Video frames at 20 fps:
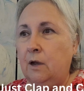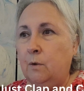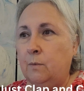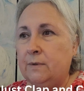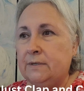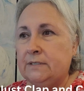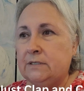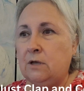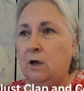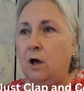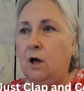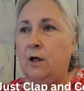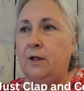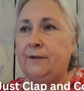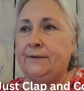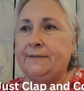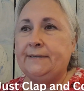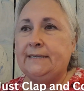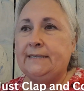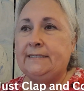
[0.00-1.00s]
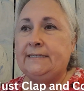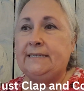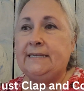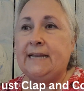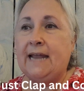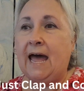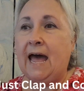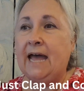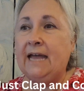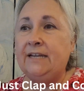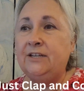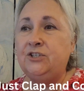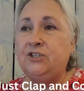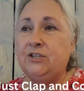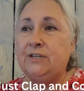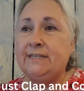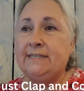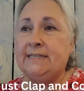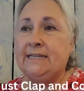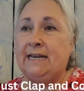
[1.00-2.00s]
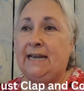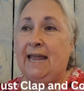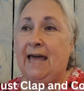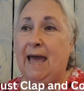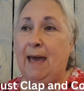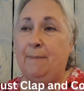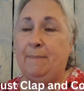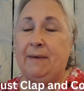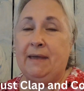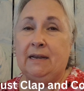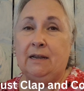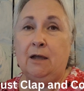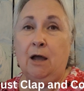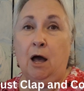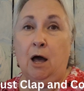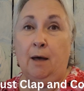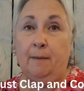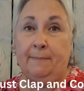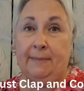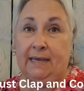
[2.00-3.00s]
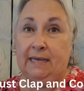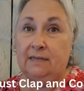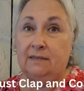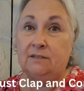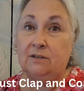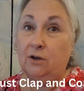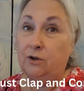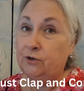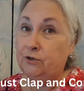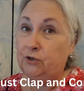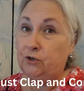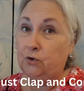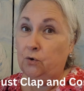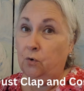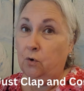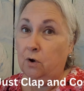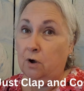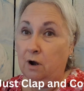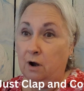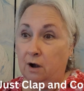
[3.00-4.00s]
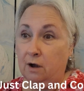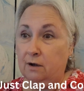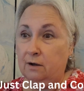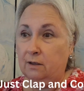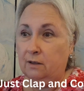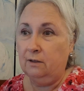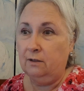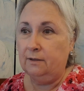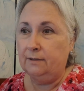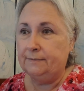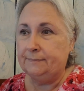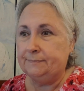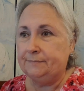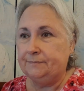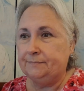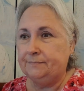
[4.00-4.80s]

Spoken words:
was called, Did I Just Clap and Comment on Your Article?